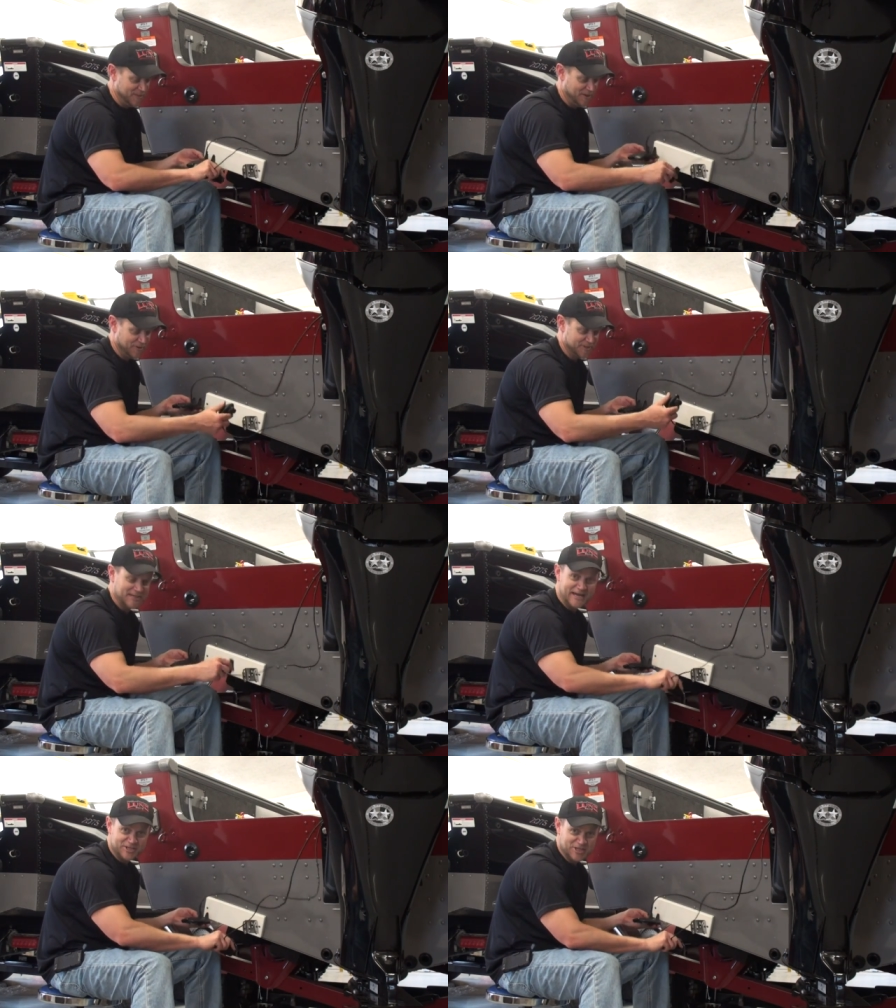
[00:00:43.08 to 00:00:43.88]
you know, the
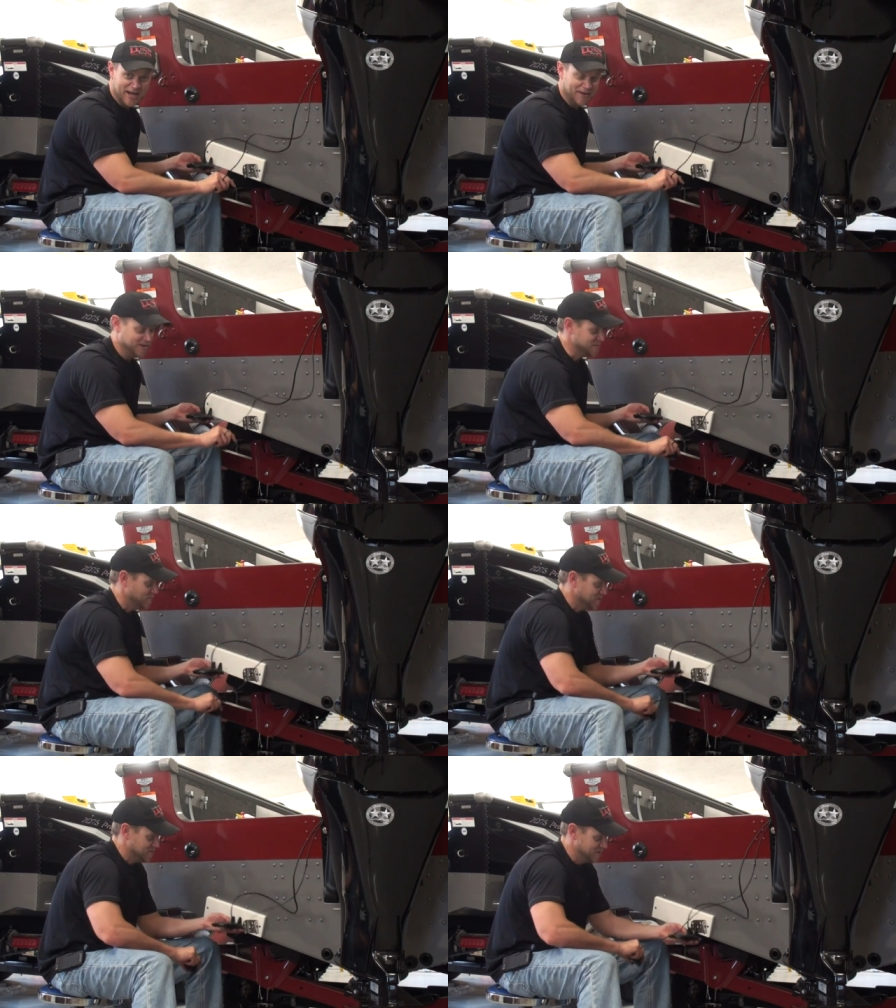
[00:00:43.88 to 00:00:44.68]
side shot of
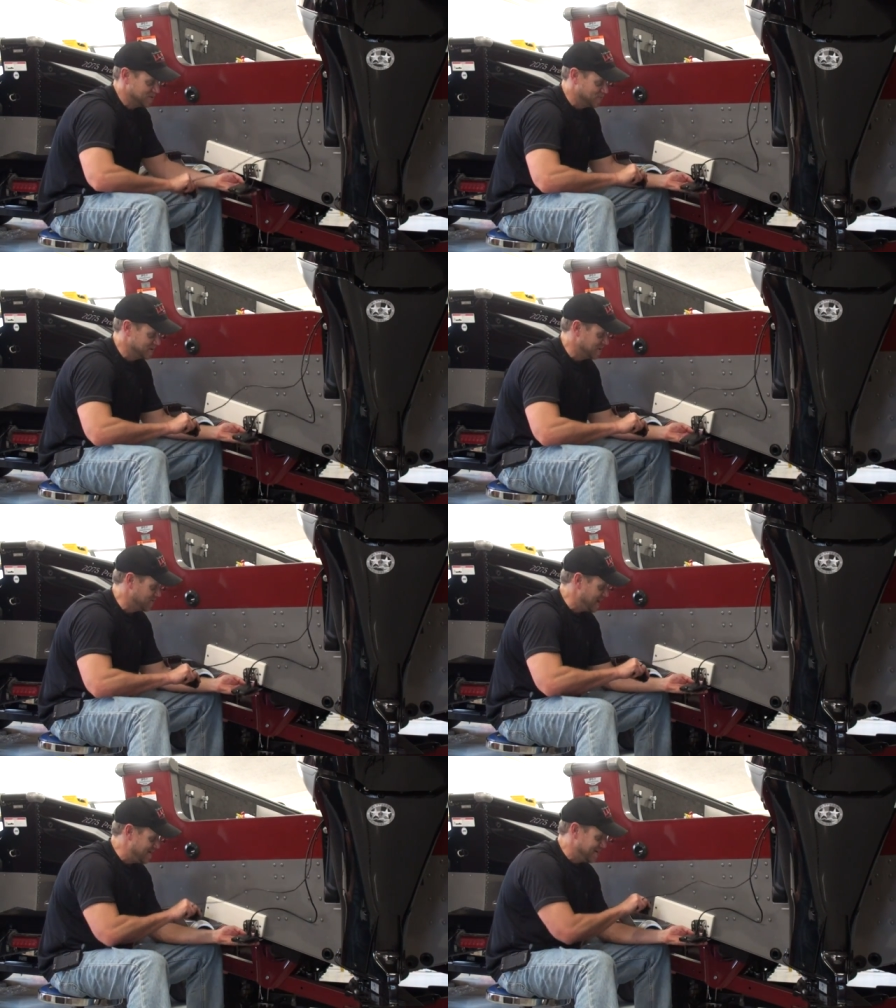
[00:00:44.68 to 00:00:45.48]
this one. So this one's going
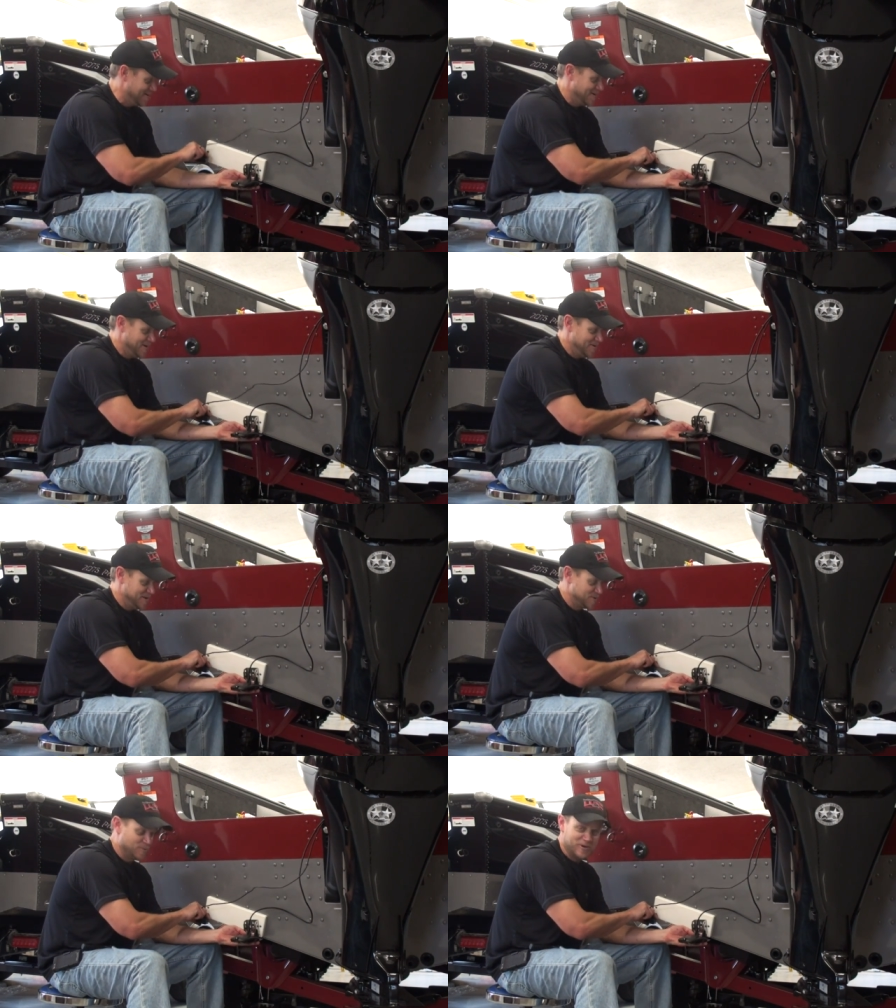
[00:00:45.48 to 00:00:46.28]
to go down here,
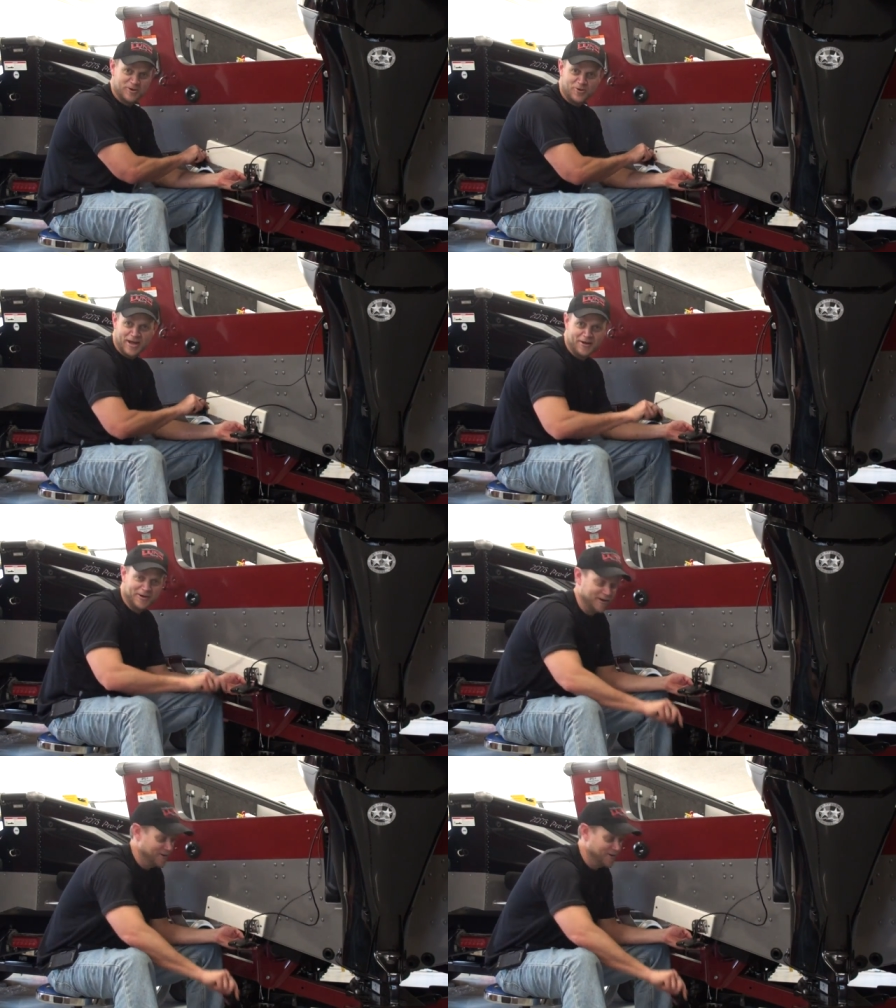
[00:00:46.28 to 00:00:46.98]
this one will go down